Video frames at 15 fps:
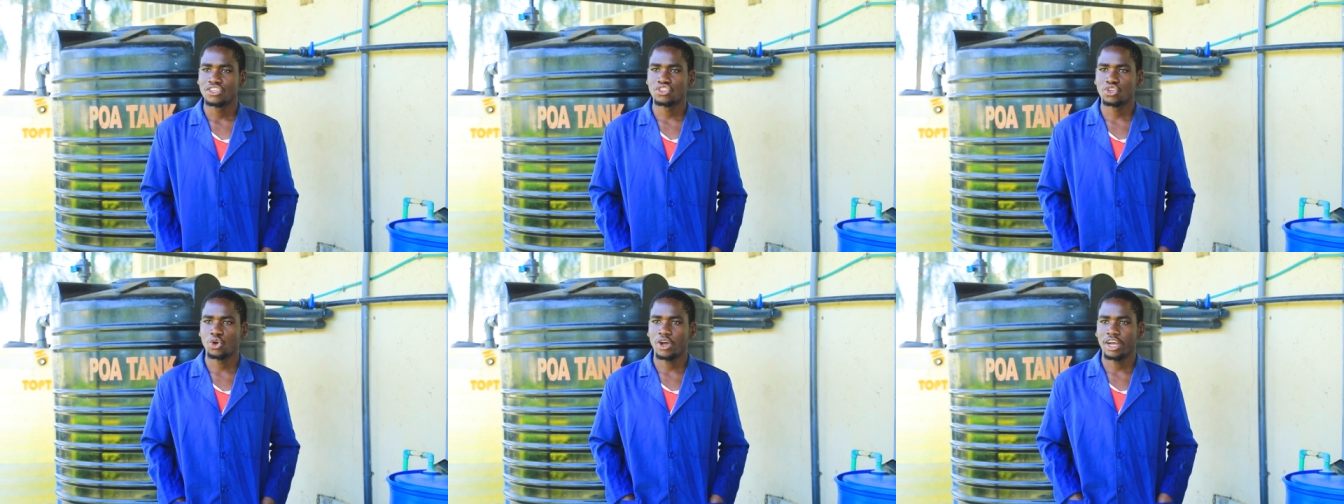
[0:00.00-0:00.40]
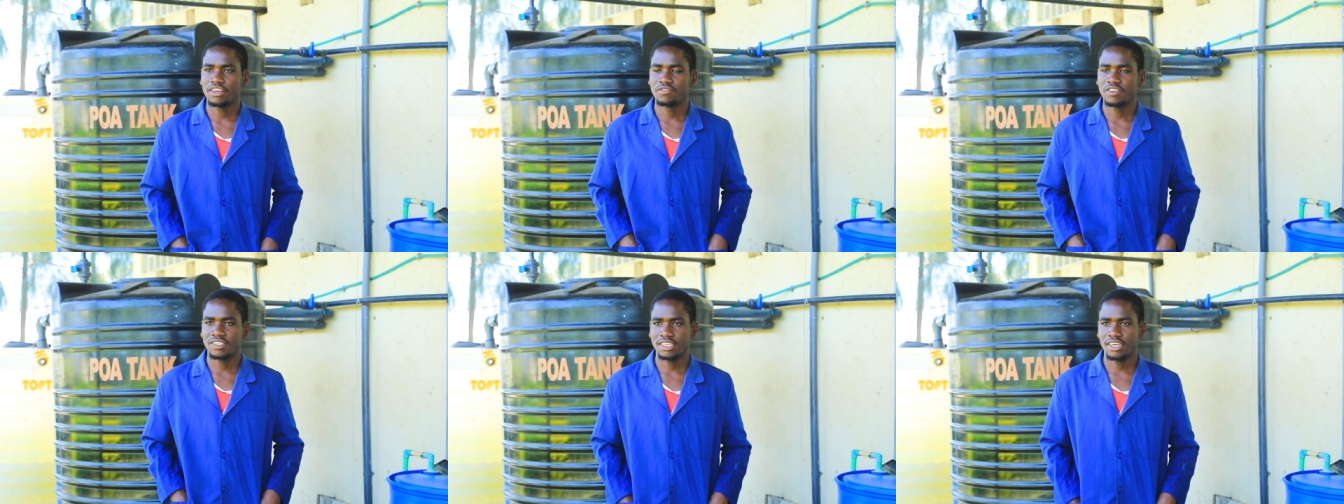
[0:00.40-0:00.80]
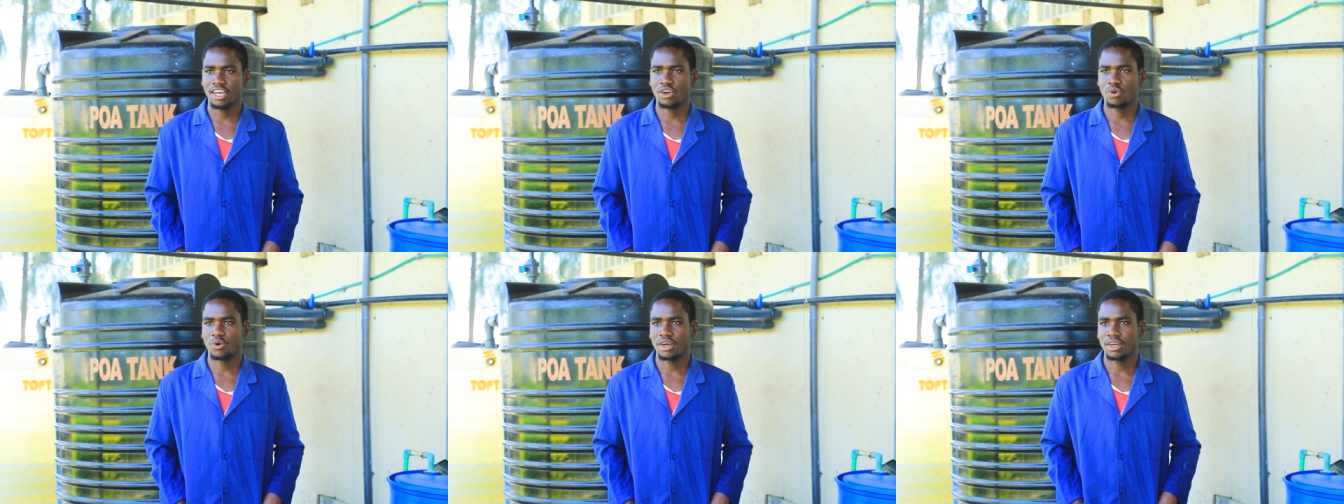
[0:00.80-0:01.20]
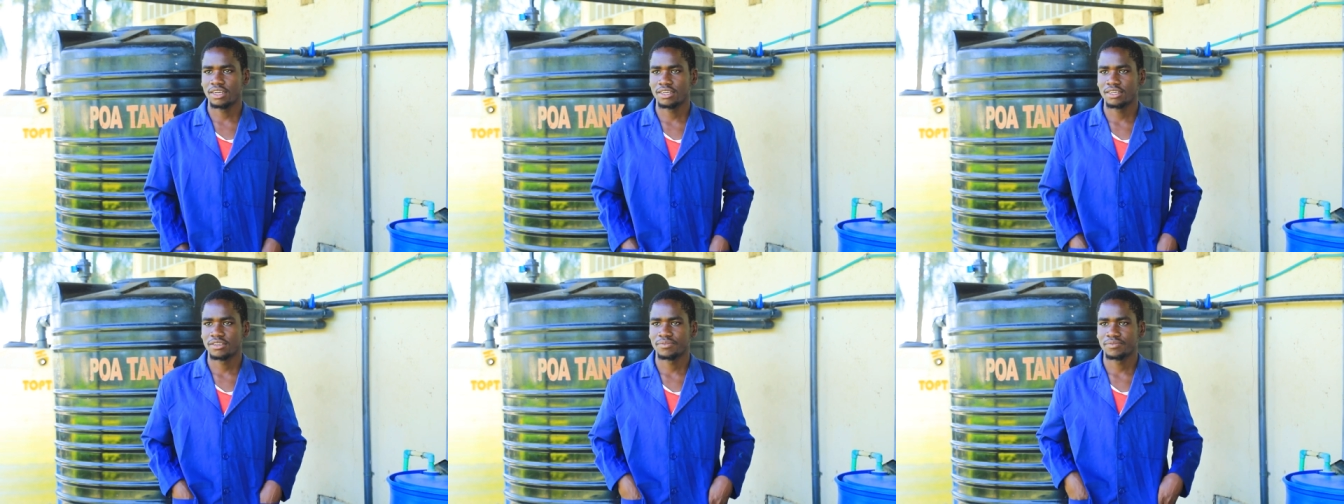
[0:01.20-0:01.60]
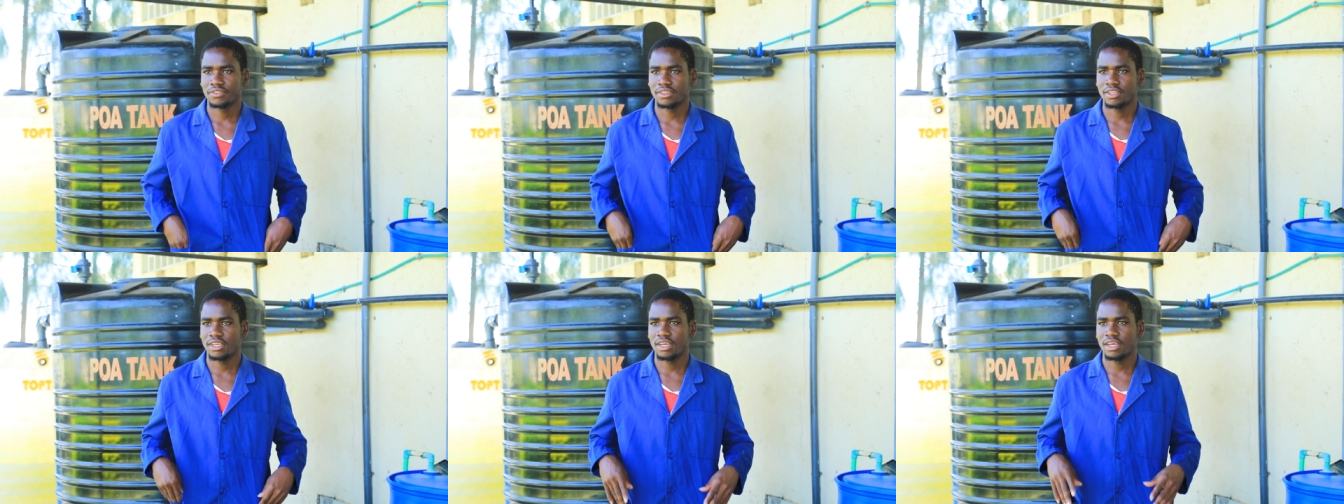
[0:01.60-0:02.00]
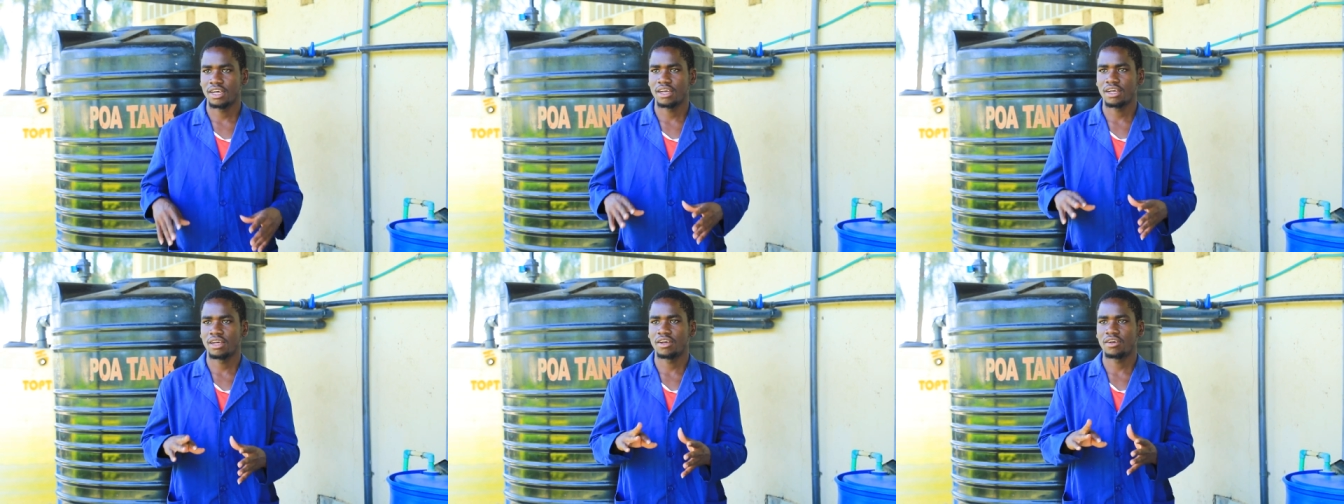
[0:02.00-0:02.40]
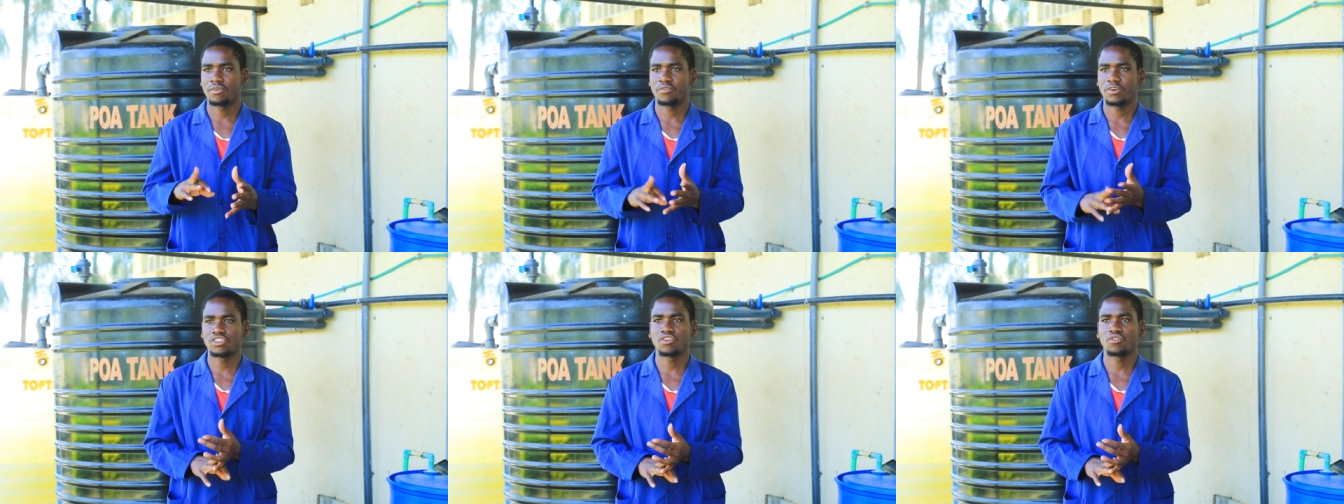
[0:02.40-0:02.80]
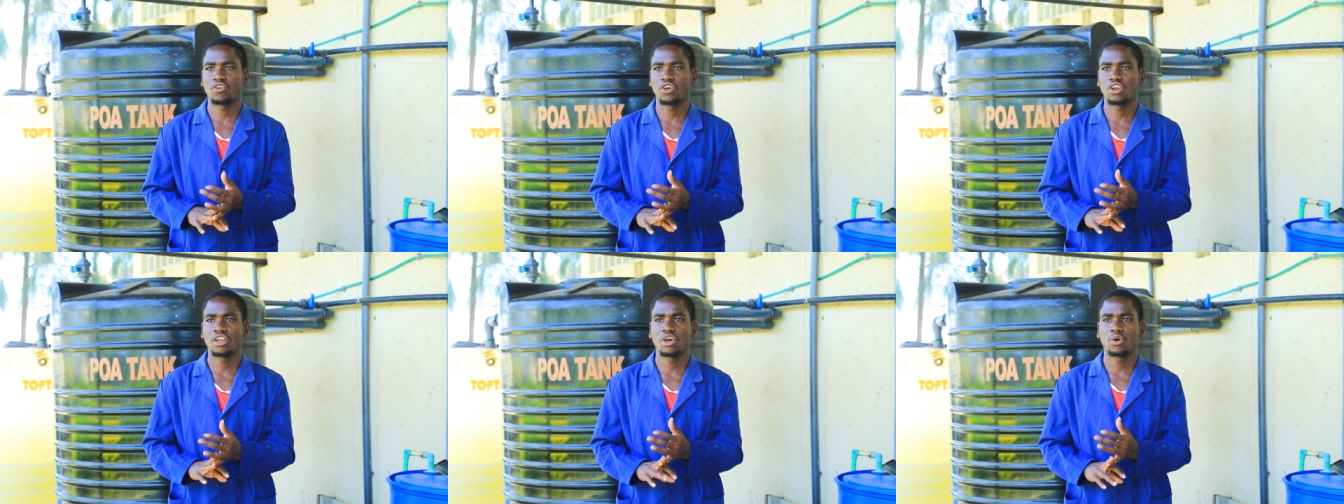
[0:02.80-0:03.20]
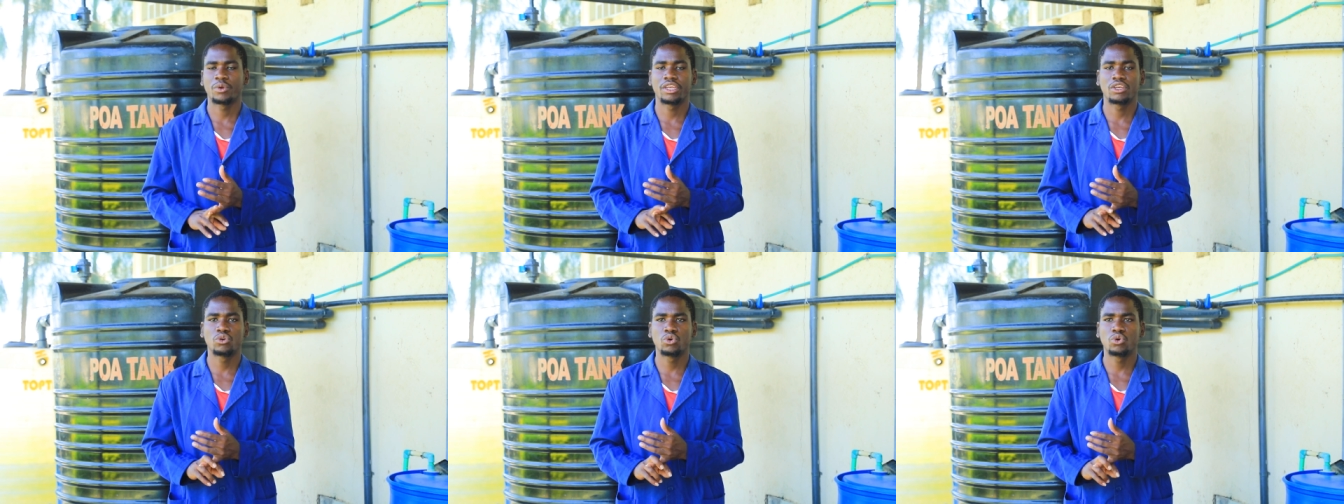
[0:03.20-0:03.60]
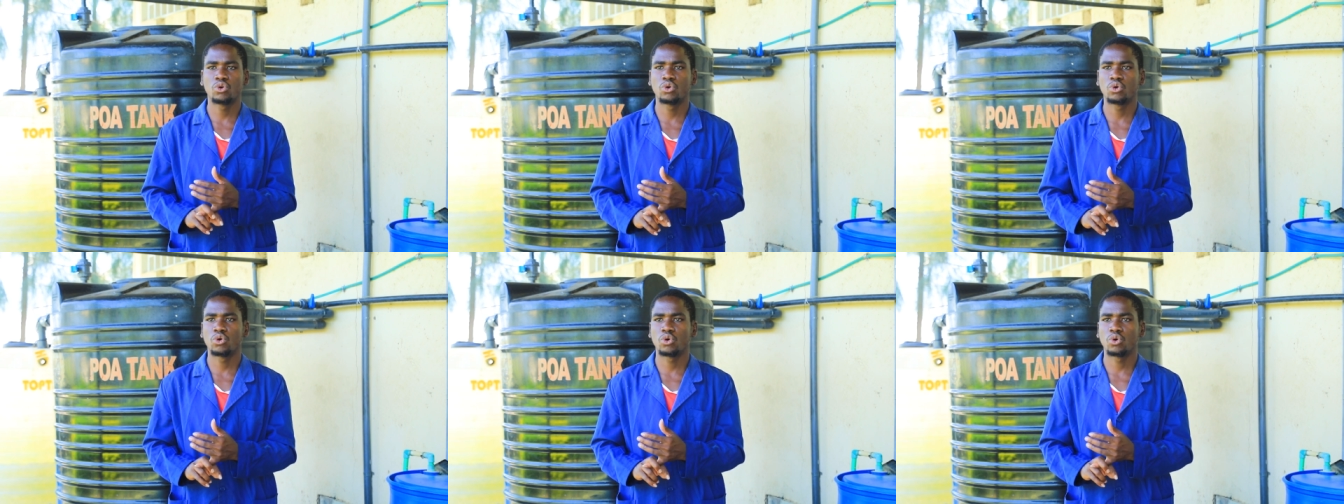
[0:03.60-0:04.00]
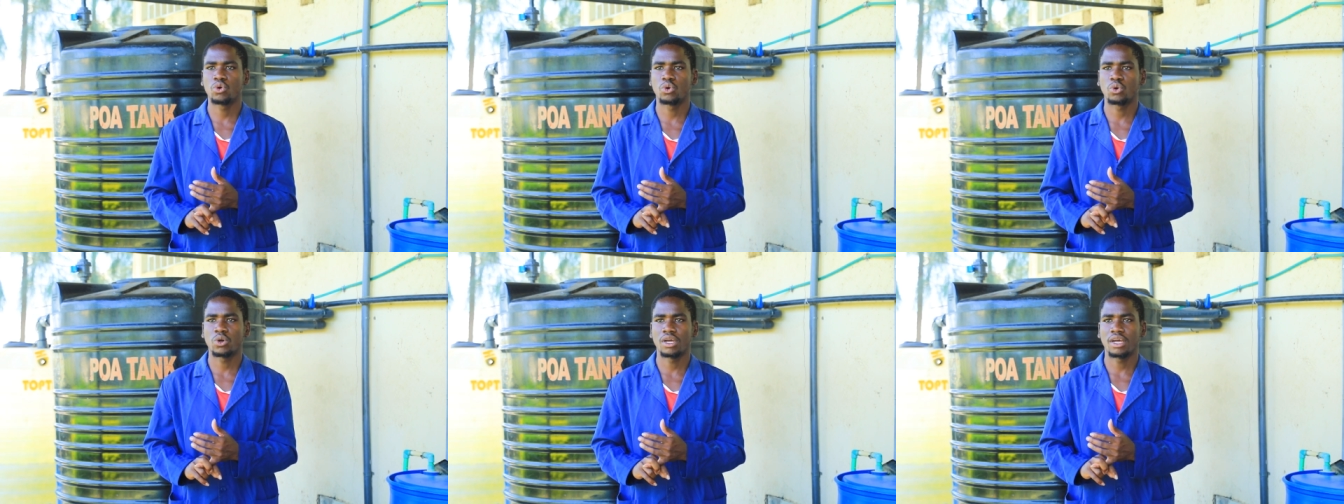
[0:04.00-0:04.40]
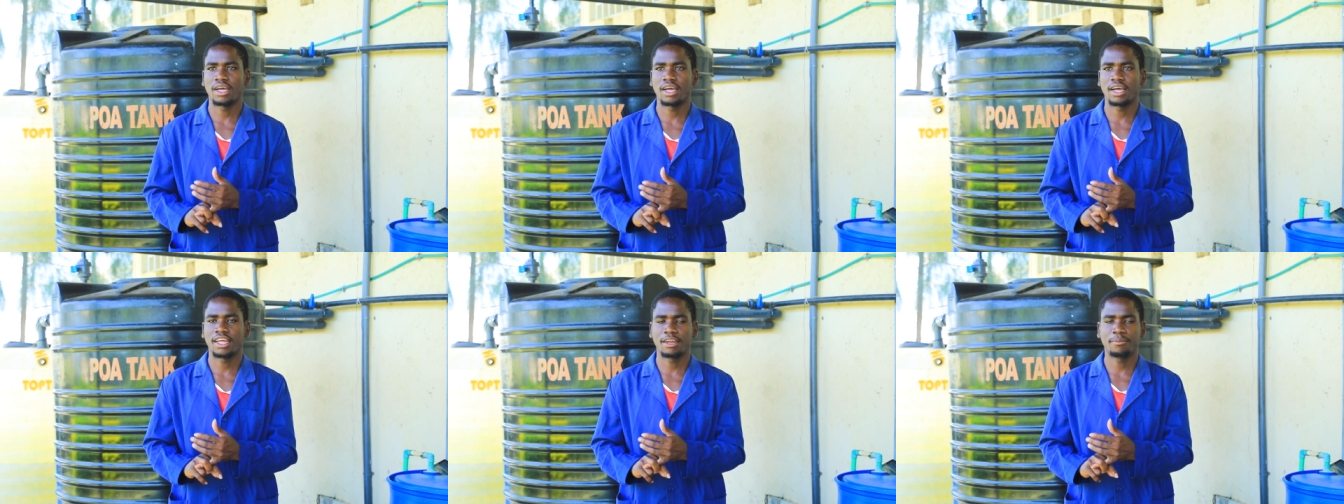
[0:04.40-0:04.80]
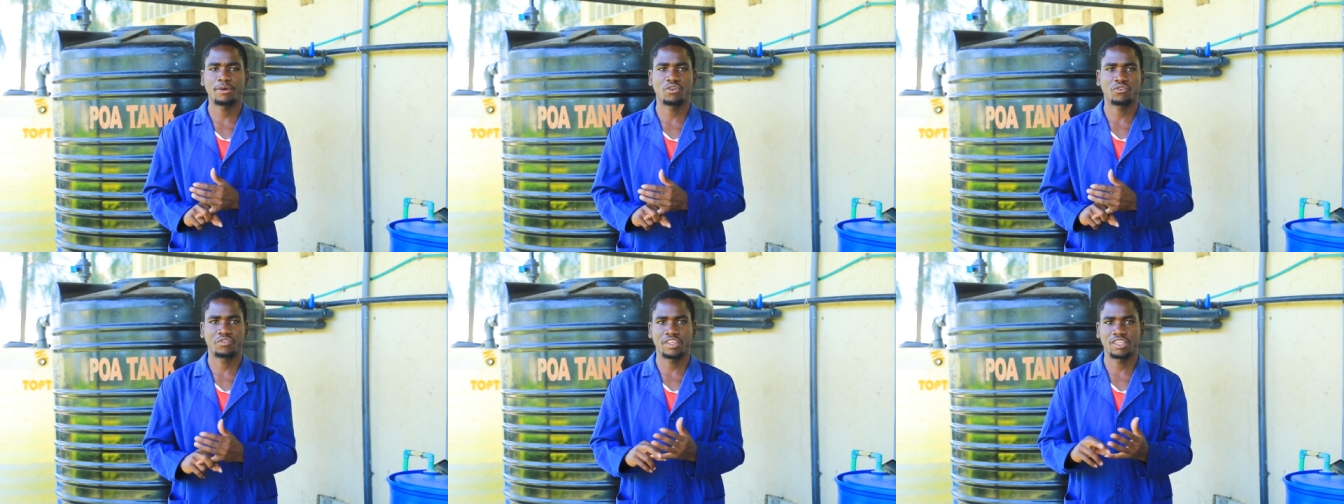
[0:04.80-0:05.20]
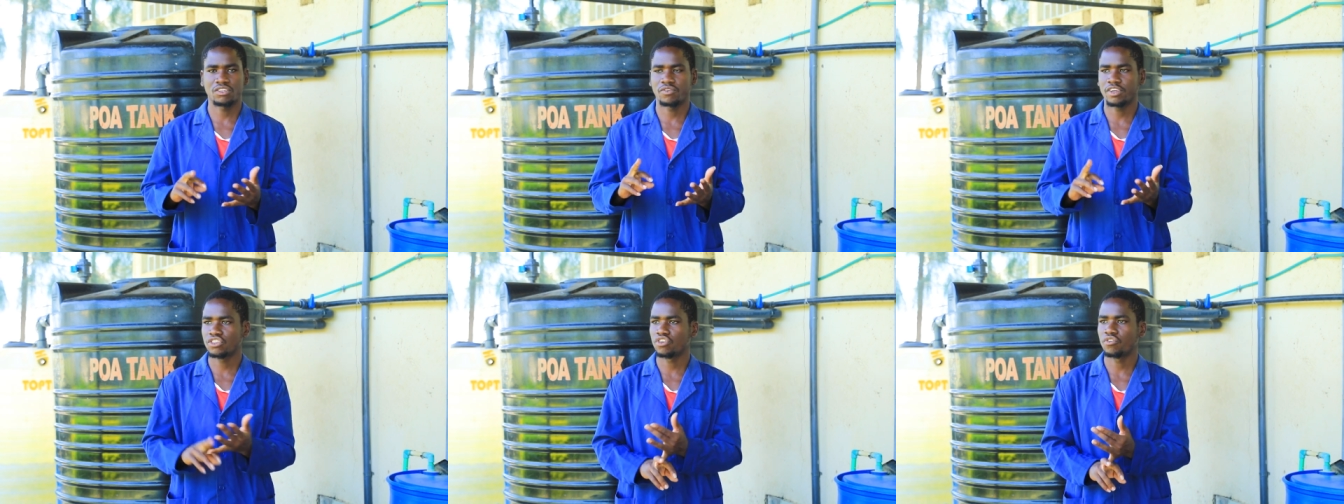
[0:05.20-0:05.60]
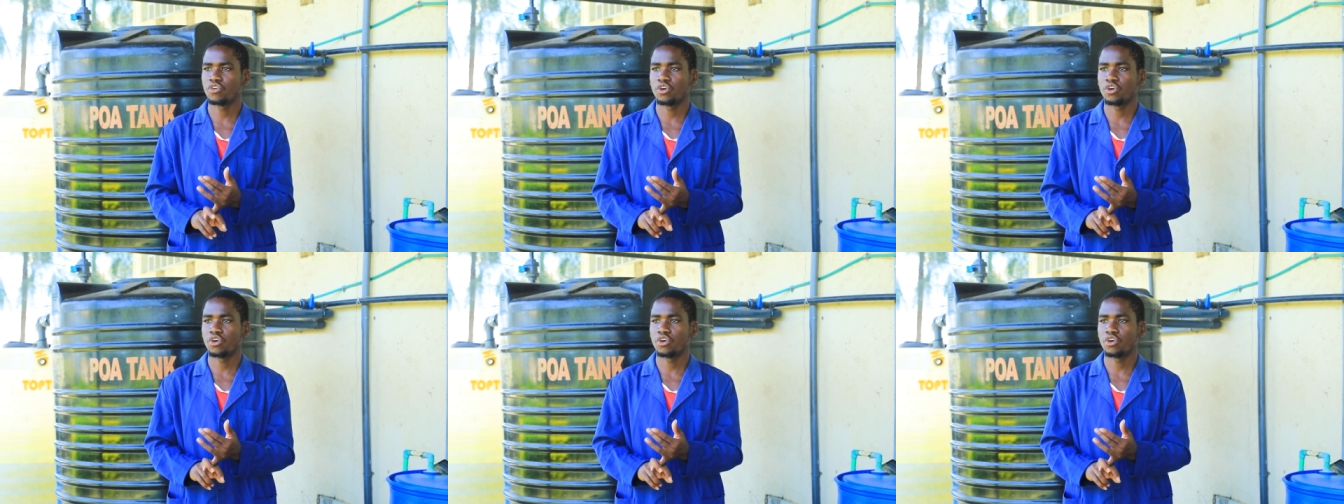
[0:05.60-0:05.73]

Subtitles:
So at the Sinapua, first of all, we do a number of things. First